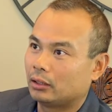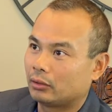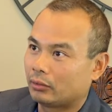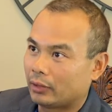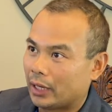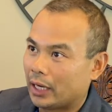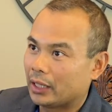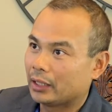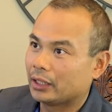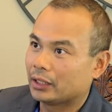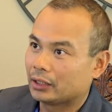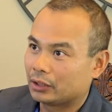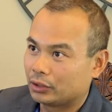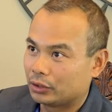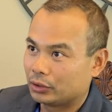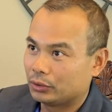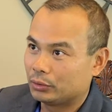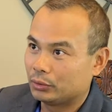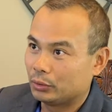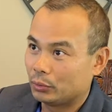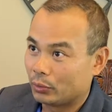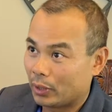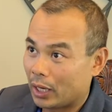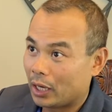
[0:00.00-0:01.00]
granted
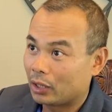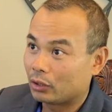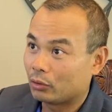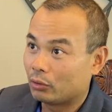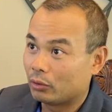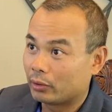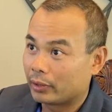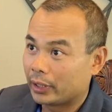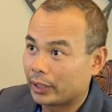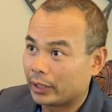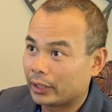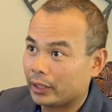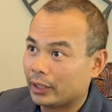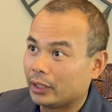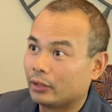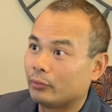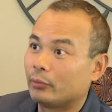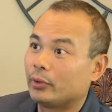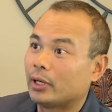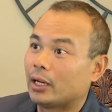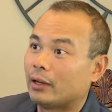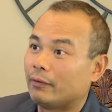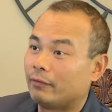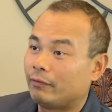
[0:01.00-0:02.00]
to Luraco already,
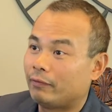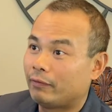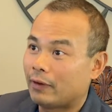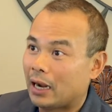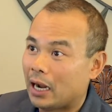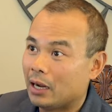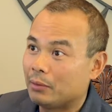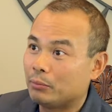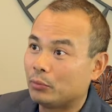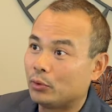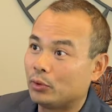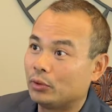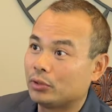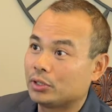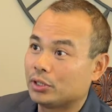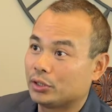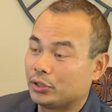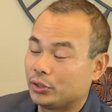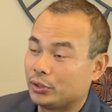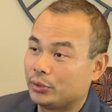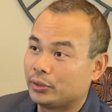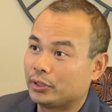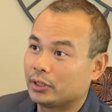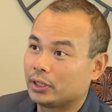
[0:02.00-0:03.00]
and we have 5 more
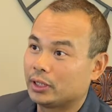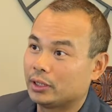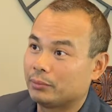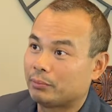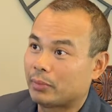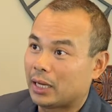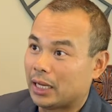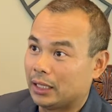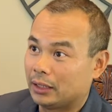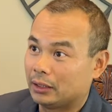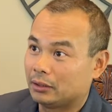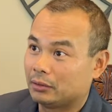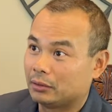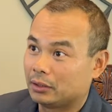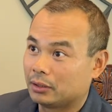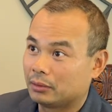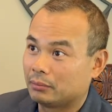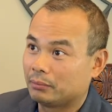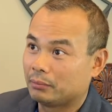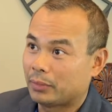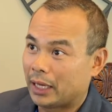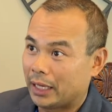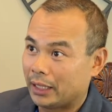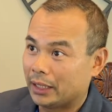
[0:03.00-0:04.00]
utility patents
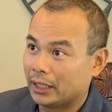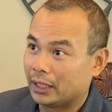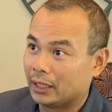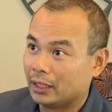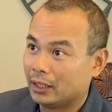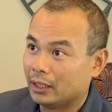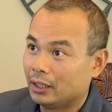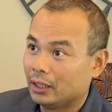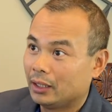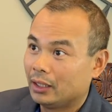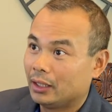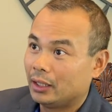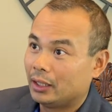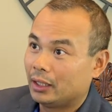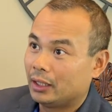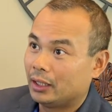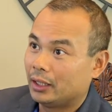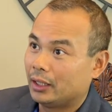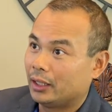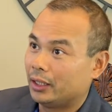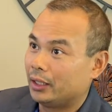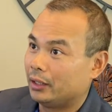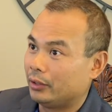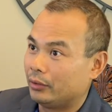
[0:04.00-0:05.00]
pending.
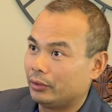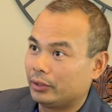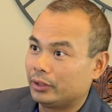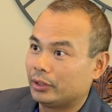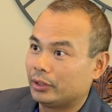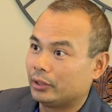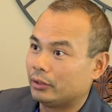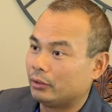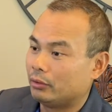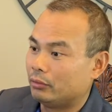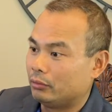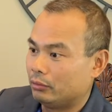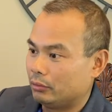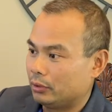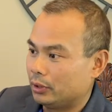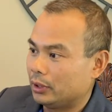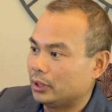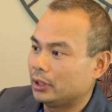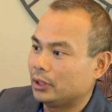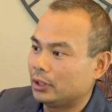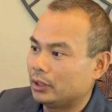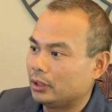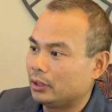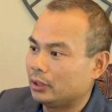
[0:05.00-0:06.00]
And
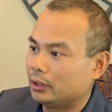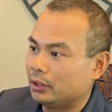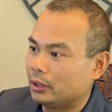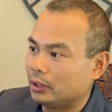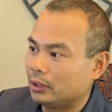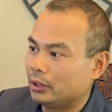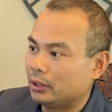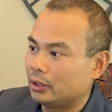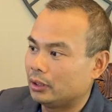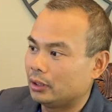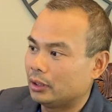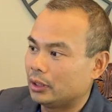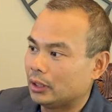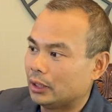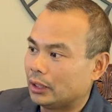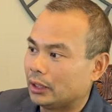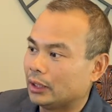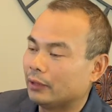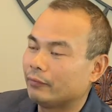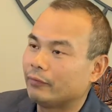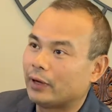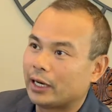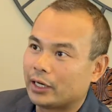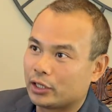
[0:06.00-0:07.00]
I
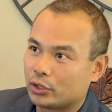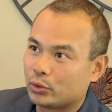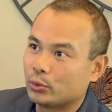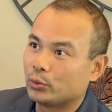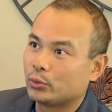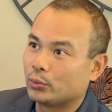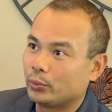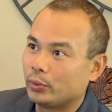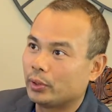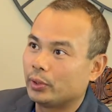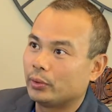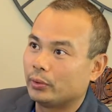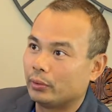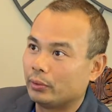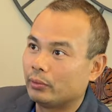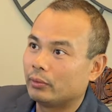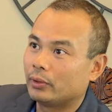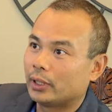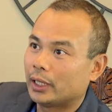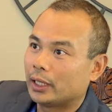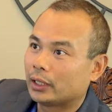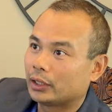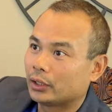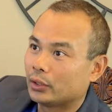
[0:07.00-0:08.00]
think very soon we'll
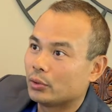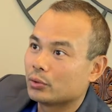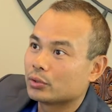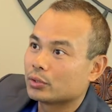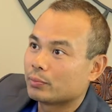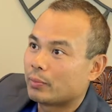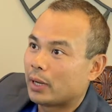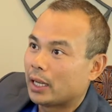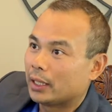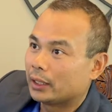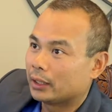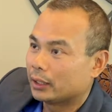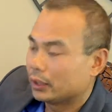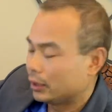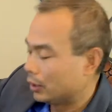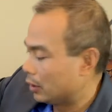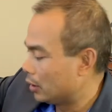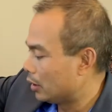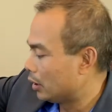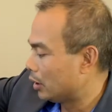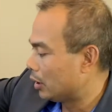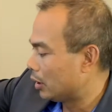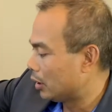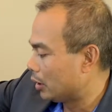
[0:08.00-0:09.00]
get those
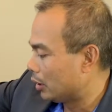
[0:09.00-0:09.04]
patents